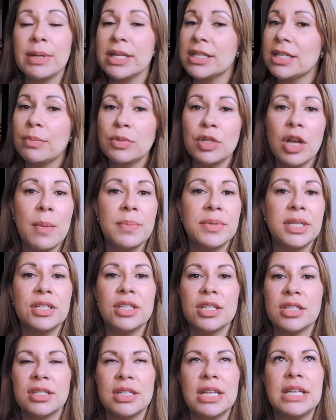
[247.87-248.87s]
but sometimes
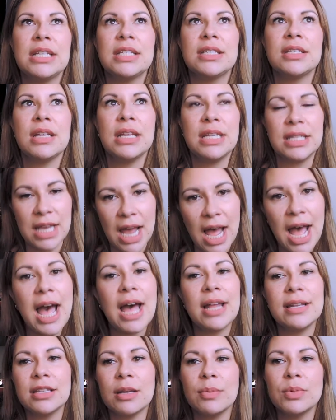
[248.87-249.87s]
it's
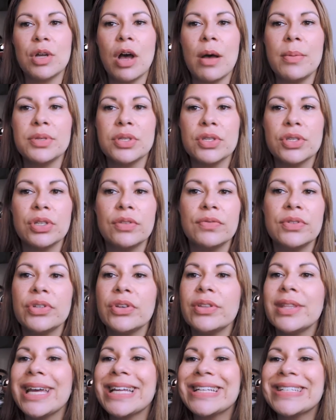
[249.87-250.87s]
hard sometimes to sort of
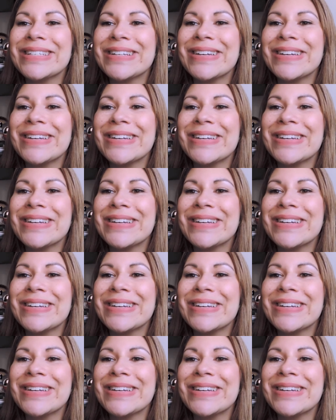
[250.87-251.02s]
do that.